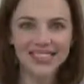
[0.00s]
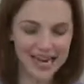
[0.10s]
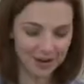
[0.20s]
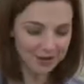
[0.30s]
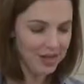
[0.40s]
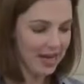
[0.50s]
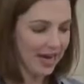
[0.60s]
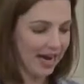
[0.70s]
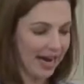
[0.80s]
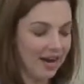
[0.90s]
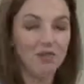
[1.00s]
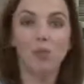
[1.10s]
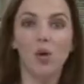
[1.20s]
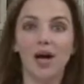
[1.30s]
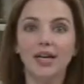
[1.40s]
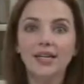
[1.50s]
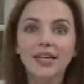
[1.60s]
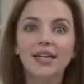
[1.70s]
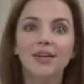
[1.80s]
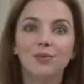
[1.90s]
Now, I have 1
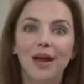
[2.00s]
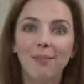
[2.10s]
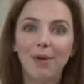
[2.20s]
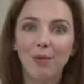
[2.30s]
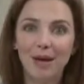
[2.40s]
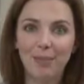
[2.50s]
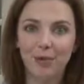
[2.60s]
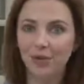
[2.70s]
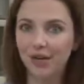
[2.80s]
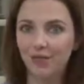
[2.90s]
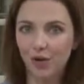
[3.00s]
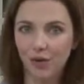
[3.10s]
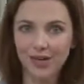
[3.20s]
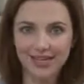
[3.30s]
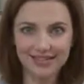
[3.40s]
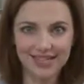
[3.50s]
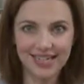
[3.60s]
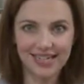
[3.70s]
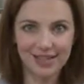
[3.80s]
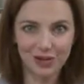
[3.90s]
red bell pepper that I've already seeded